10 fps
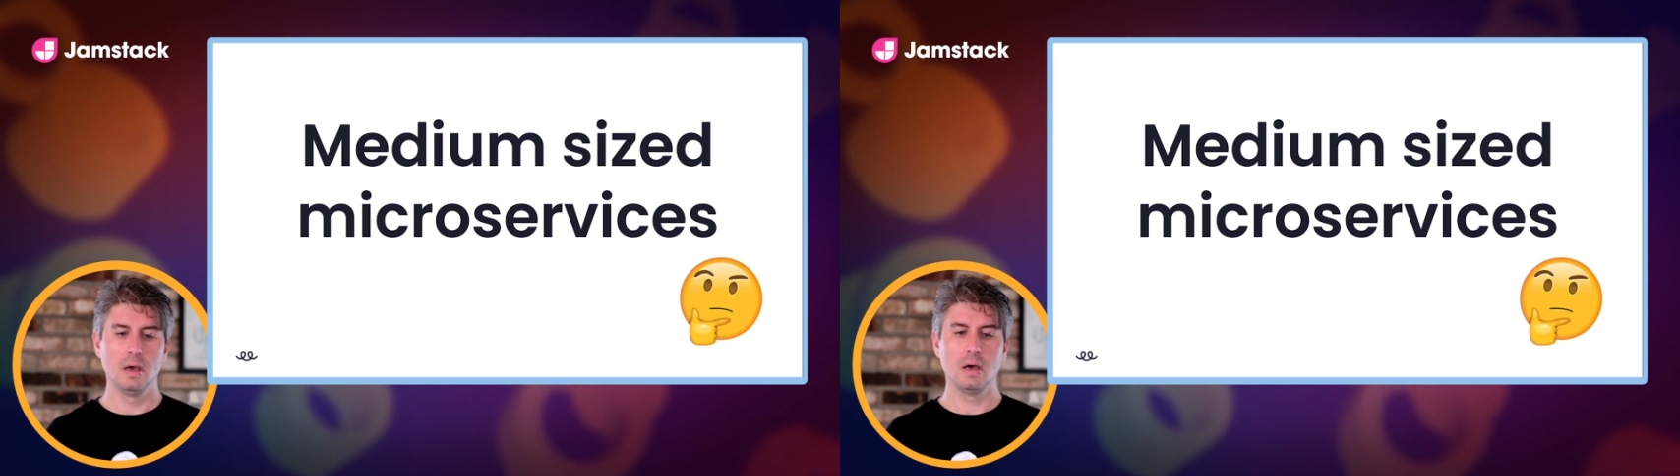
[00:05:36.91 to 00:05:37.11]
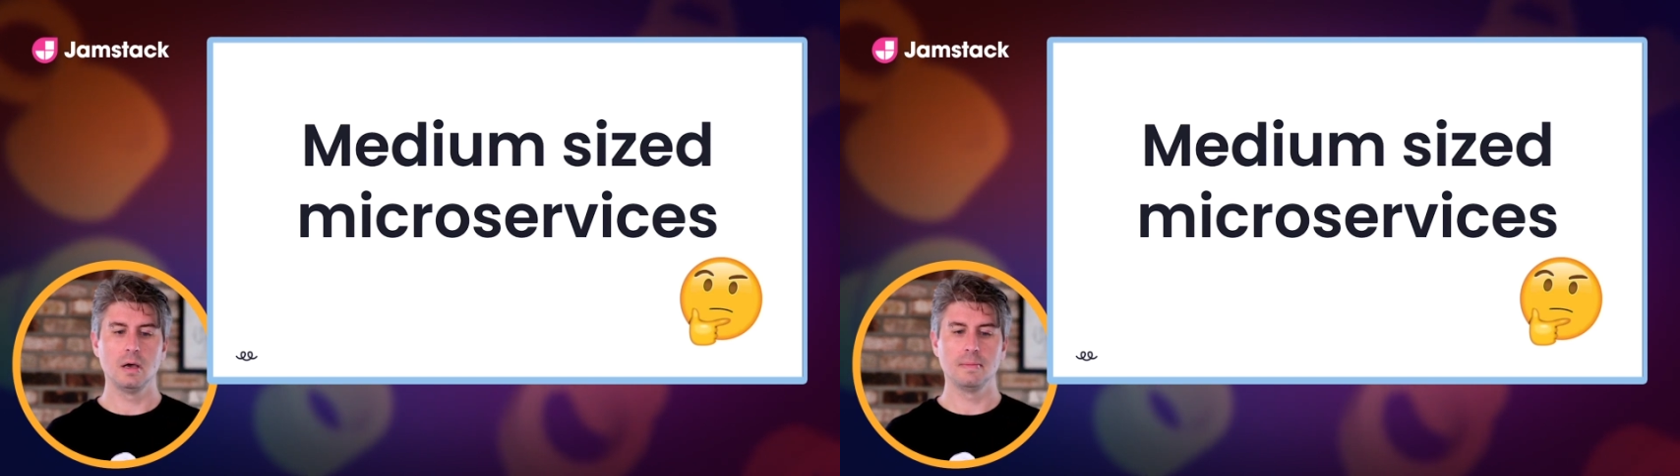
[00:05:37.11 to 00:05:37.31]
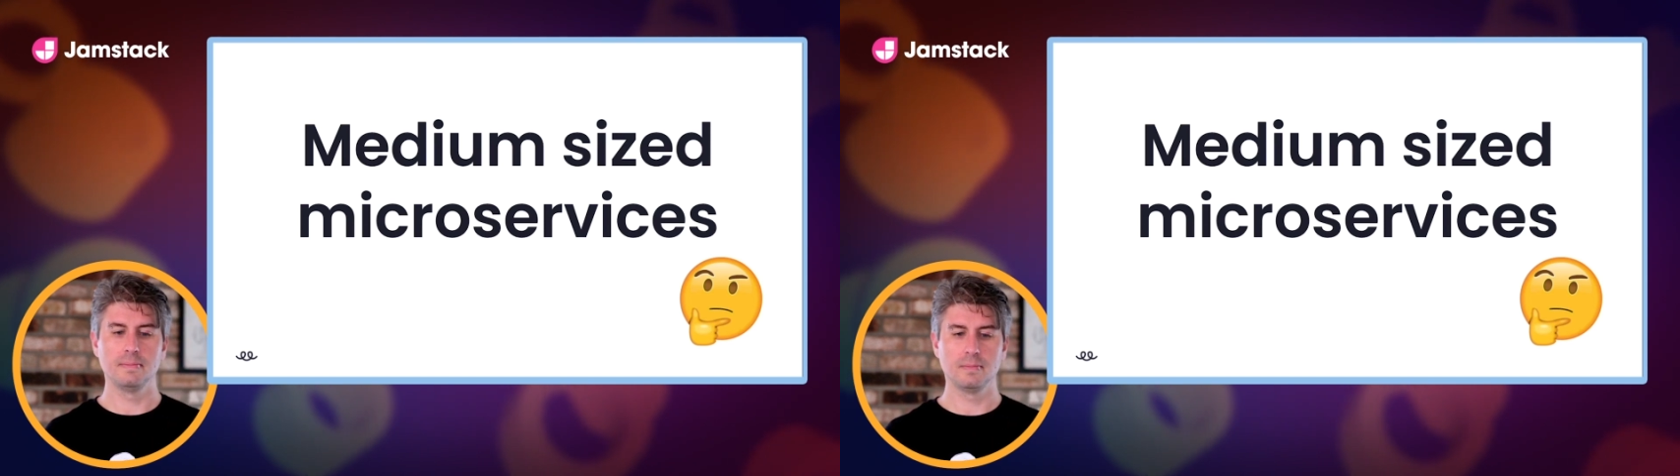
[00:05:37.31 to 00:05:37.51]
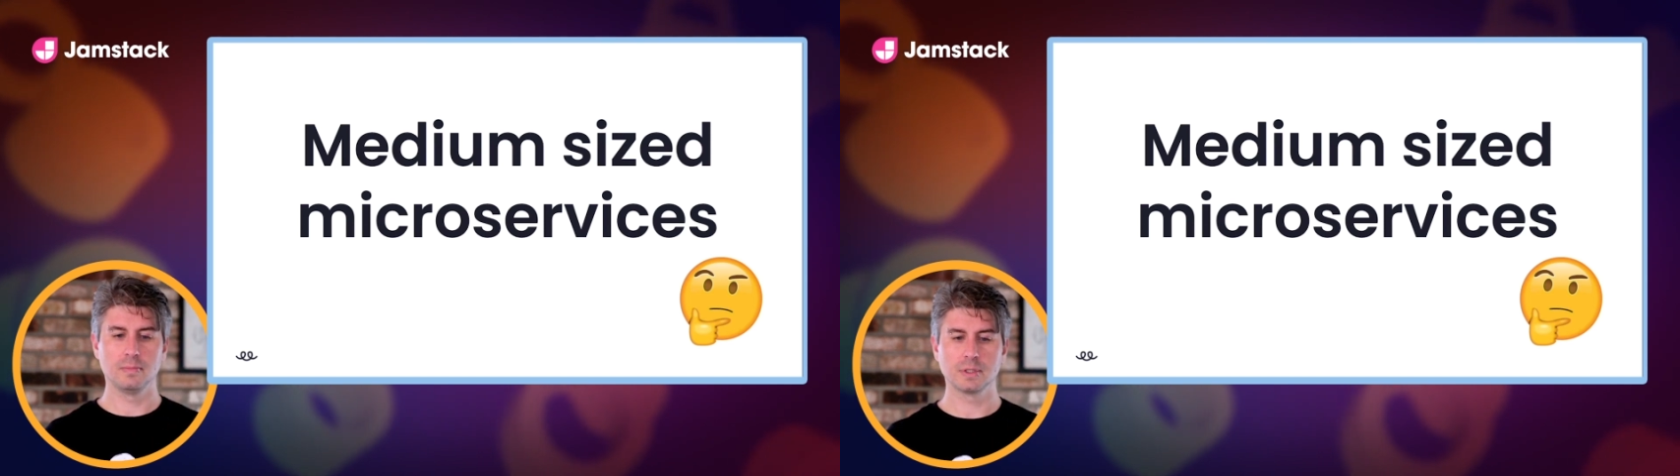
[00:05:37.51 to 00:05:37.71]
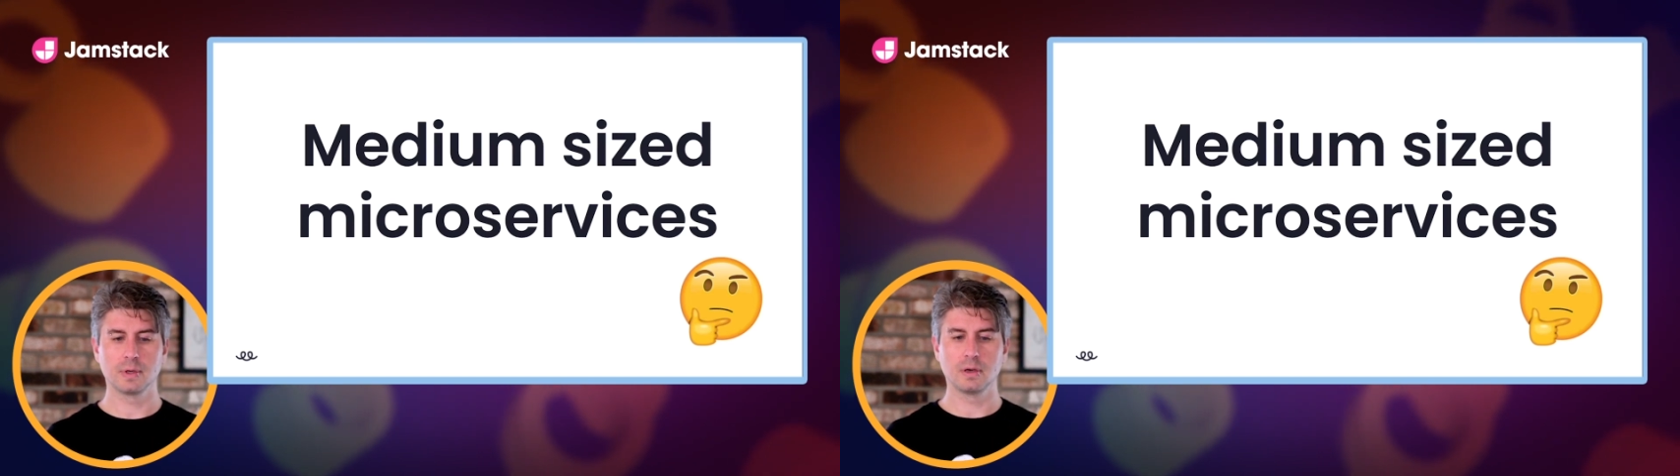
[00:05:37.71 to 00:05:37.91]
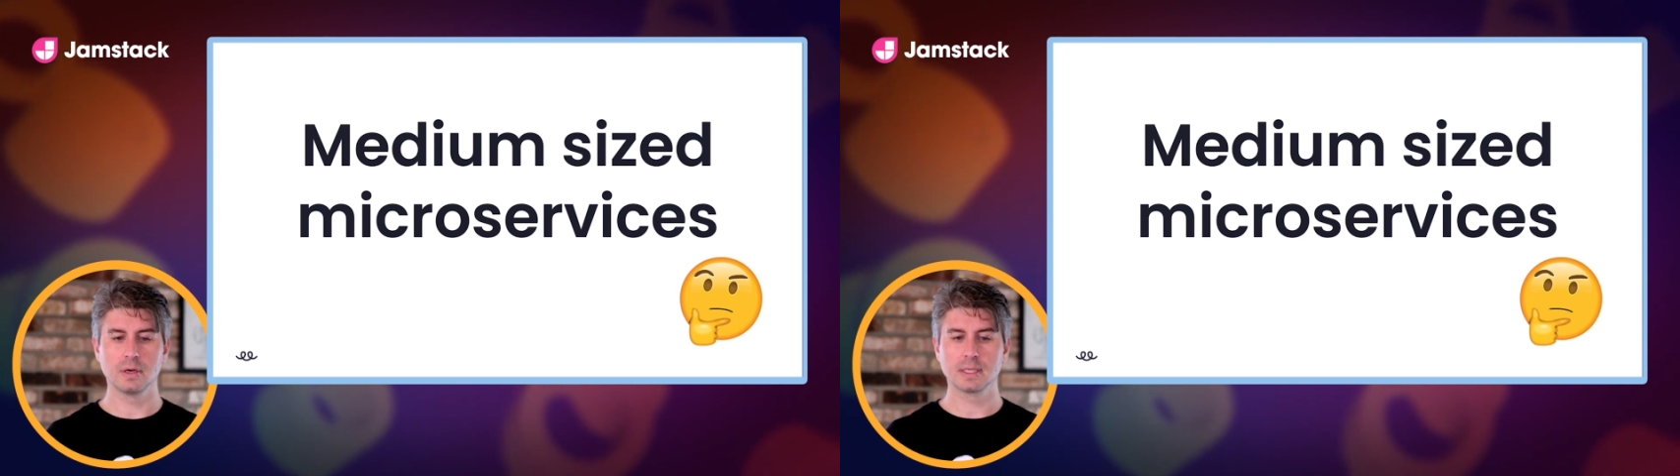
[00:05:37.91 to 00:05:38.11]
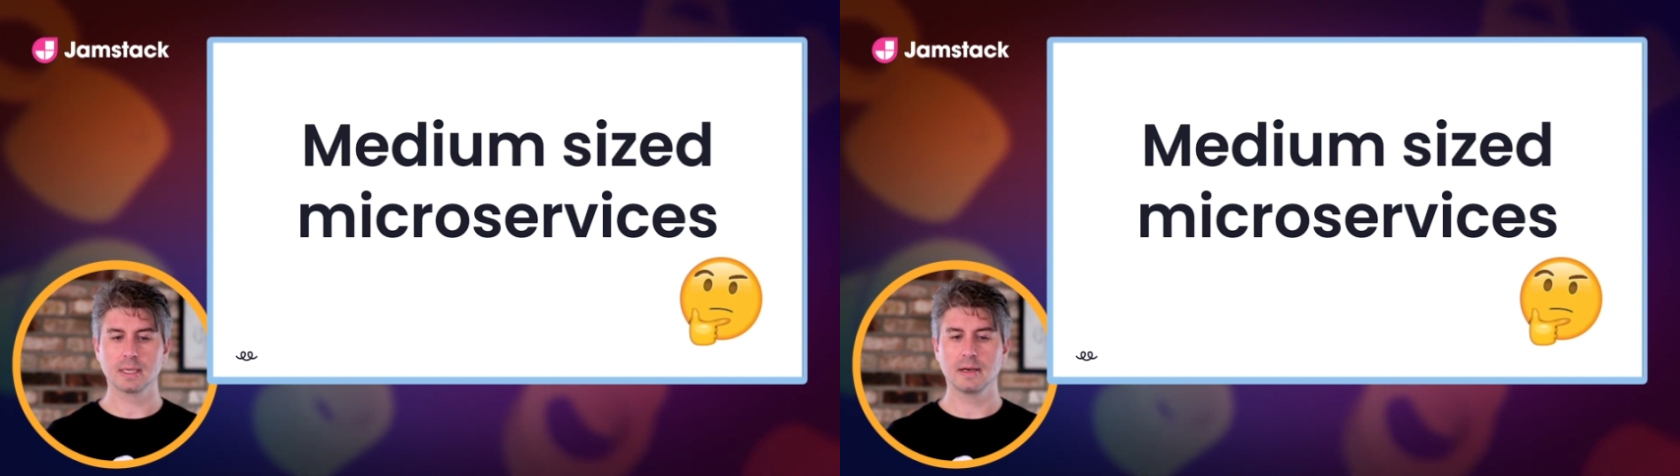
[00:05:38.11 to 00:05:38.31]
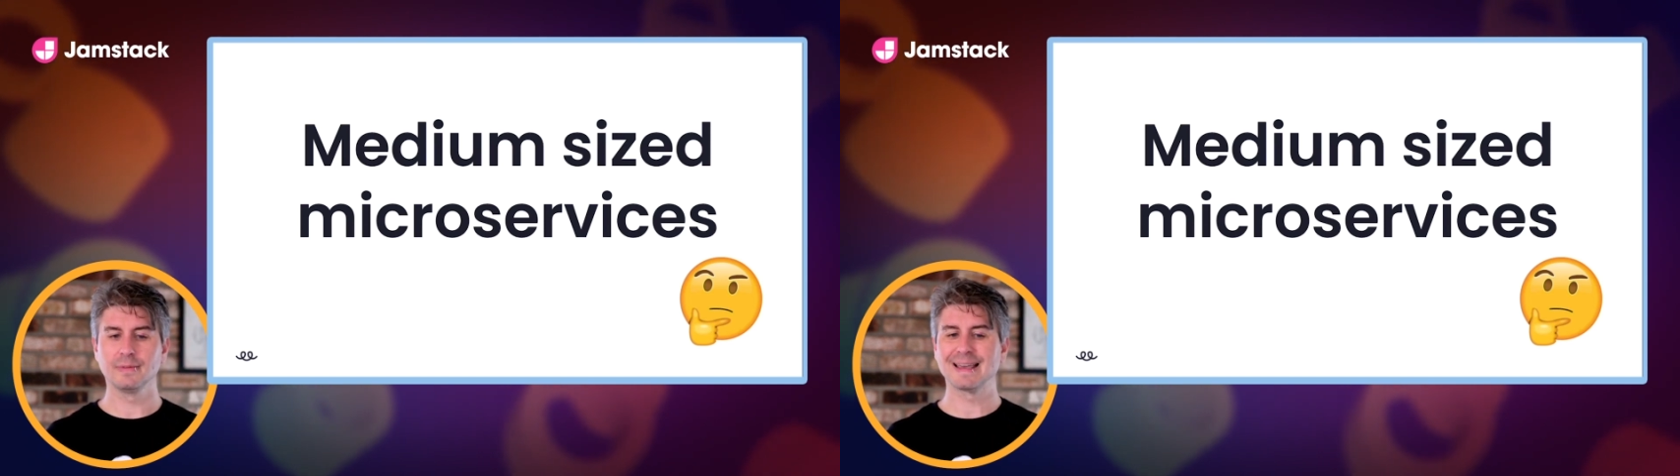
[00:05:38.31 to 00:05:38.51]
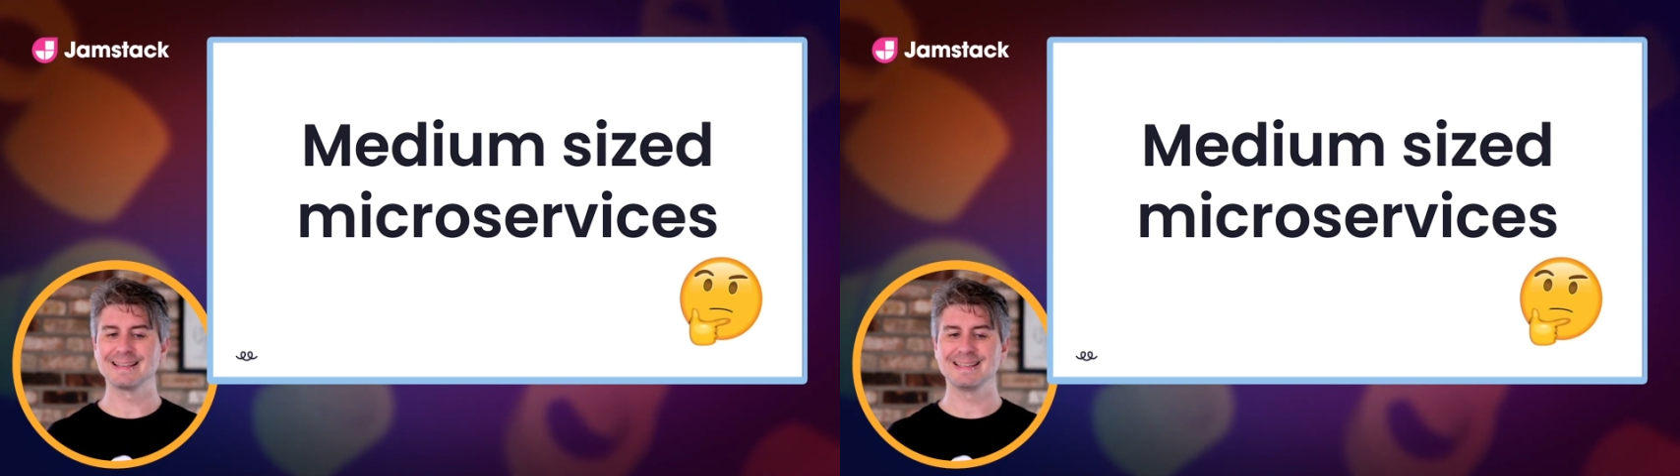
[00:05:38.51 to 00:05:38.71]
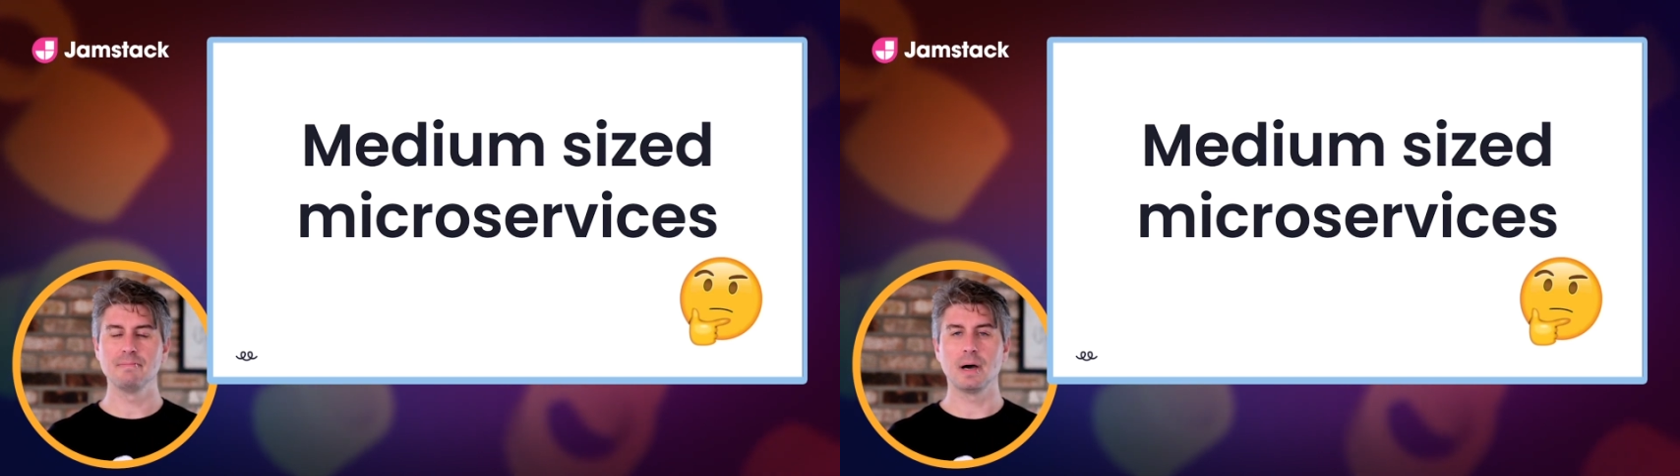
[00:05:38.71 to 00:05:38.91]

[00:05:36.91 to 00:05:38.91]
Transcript: um, was in regards to kind of legacy